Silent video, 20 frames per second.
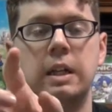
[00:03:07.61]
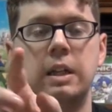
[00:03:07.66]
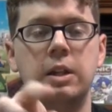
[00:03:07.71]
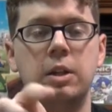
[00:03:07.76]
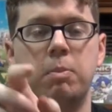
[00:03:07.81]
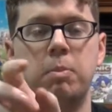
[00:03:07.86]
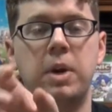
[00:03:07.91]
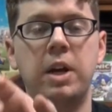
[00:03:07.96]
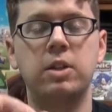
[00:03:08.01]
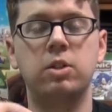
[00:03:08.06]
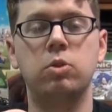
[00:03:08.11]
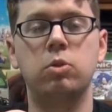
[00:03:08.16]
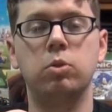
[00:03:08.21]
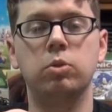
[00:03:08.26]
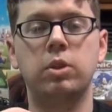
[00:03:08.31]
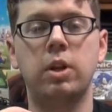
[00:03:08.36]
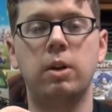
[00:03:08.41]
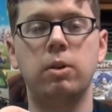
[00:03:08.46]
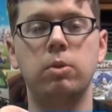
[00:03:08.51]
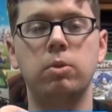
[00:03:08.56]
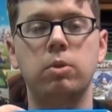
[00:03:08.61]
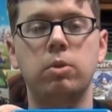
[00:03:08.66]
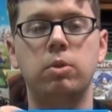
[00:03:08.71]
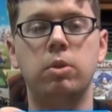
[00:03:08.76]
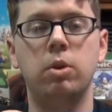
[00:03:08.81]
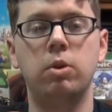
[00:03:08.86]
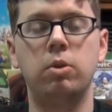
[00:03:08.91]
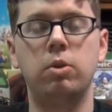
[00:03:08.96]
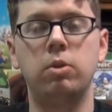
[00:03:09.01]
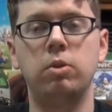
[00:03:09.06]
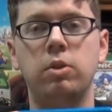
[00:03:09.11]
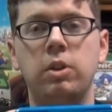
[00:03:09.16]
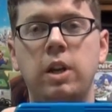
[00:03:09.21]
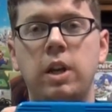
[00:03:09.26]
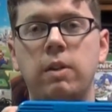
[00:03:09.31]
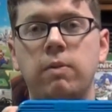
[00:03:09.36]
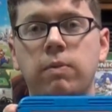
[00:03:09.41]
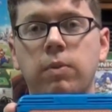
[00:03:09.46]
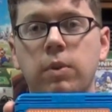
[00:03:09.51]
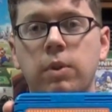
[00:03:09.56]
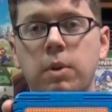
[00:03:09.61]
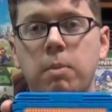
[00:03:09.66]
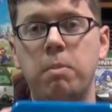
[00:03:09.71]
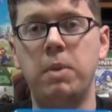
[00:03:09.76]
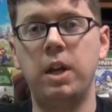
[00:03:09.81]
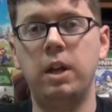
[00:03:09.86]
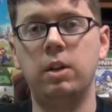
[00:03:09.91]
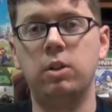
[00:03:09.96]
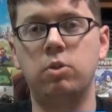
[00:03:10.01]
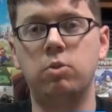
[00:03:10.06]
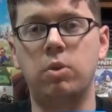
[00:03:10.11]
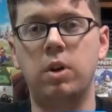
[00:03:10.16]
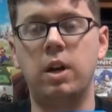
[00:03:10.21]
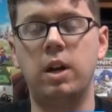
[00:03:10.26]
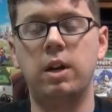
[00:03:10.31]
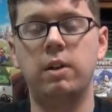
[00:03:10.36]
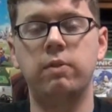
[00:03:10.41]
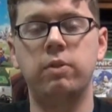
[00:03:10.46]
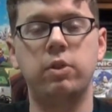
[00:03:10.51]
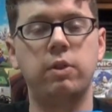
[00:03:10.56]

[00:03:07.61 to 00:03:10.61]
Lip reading: the Magical Taruruto-kun game for the Mega Drive,